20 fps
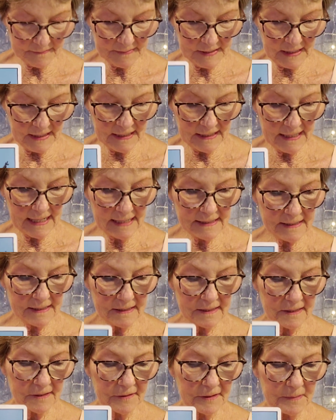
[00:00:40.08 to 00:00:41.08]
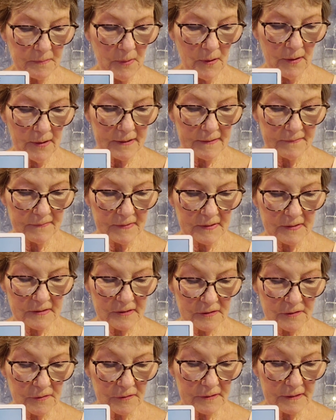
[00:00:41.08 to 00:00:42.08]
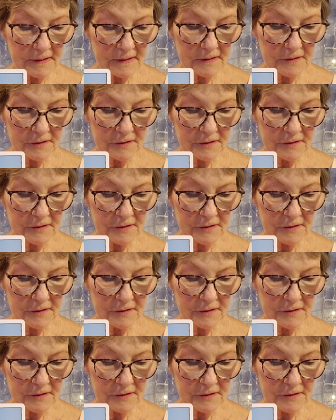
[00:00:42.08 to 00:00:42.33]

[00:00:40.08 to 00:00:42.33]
and a necessary part of asserting